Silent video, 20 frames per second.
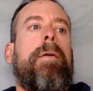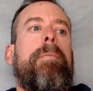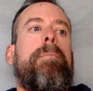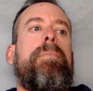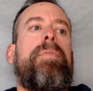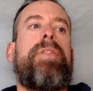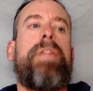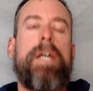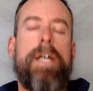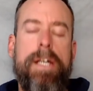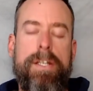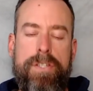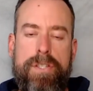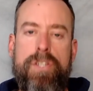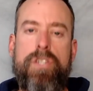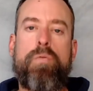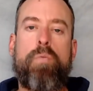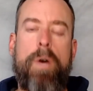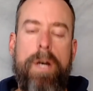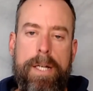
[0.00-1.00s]
This
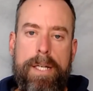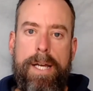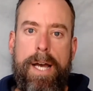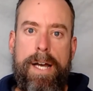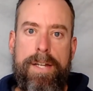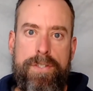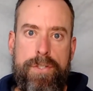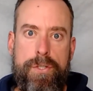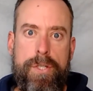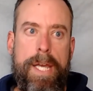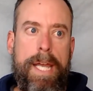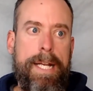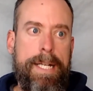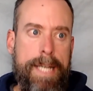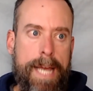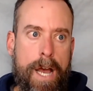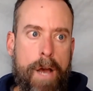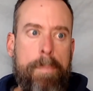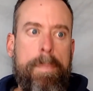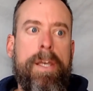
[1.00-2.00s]
is what God's saying
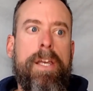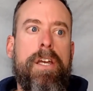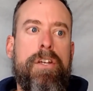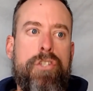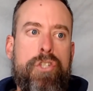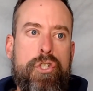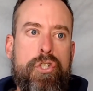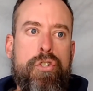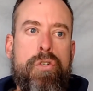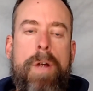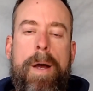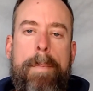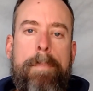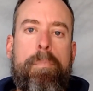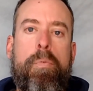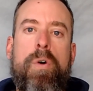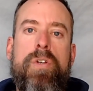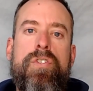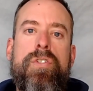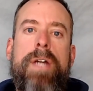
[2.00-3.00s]
now because Trump
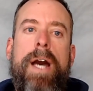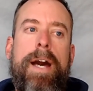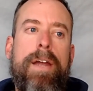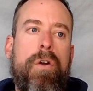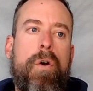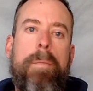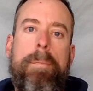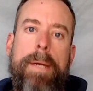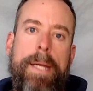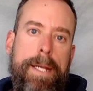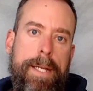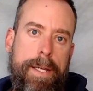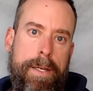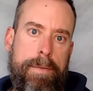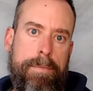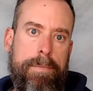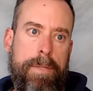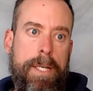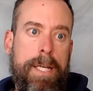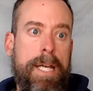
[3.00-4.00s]
was not obedient.
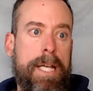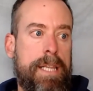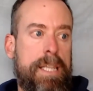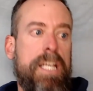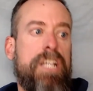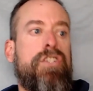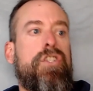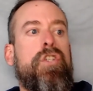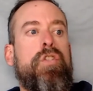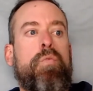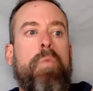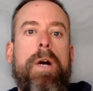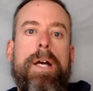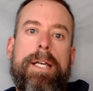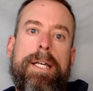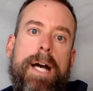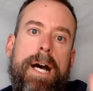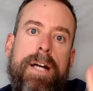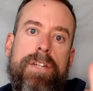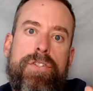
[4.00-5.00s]
This is what
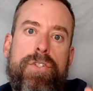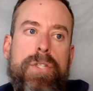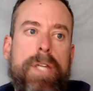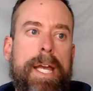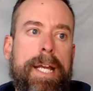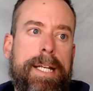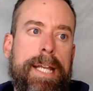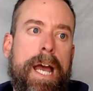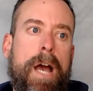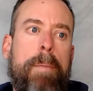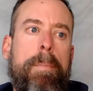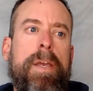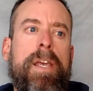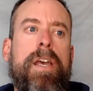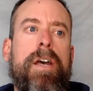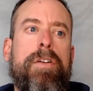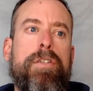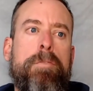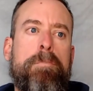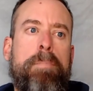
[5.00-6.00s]
God's saying now
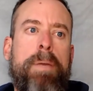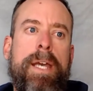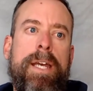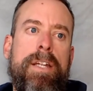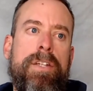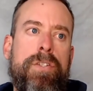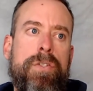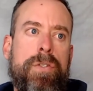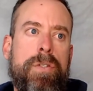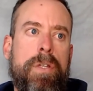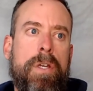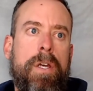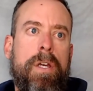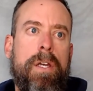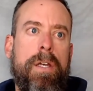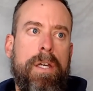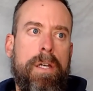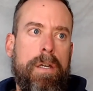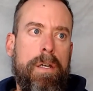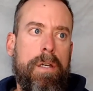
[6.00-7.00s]
because Pence
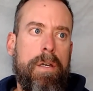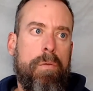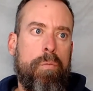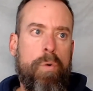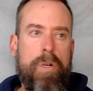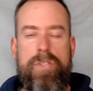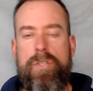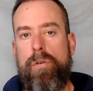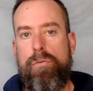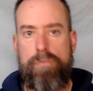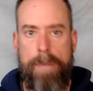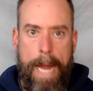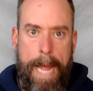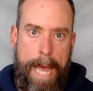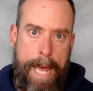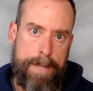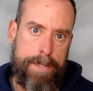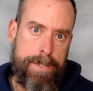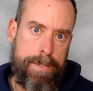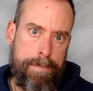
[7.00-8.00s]
was a
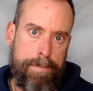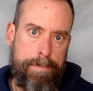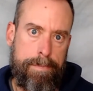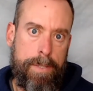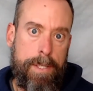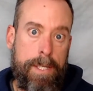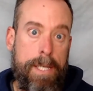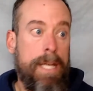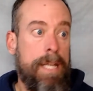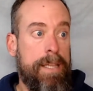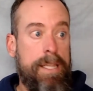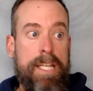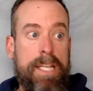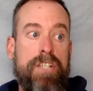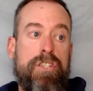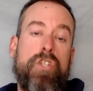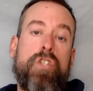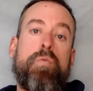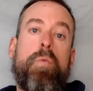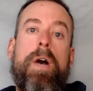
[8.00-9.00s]
rat. This
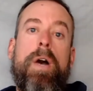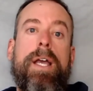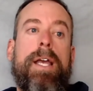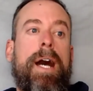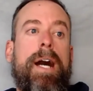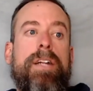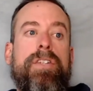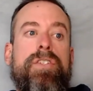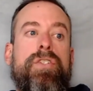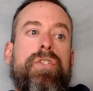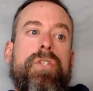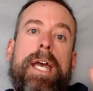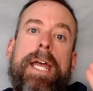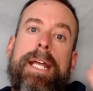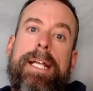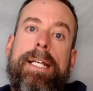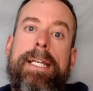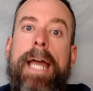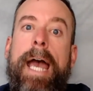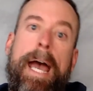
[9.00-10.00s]
is what God's
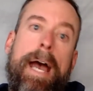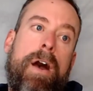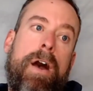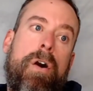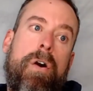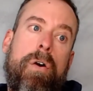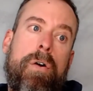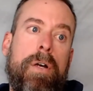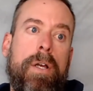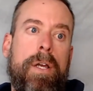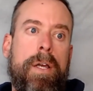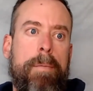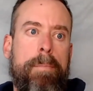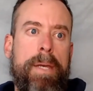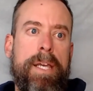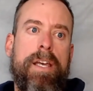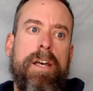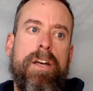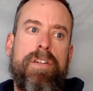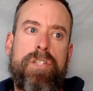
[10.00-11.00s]
saying now
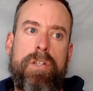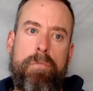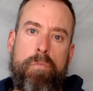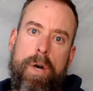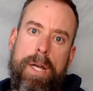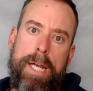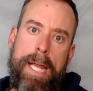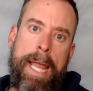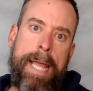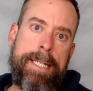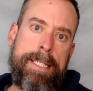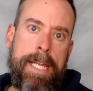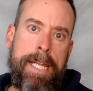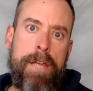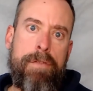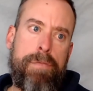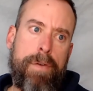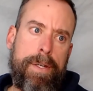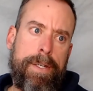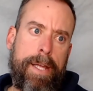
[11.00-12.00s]
because of what
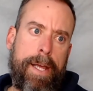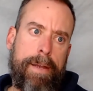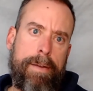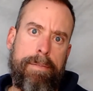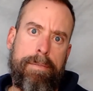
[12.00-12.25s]
Antifa did.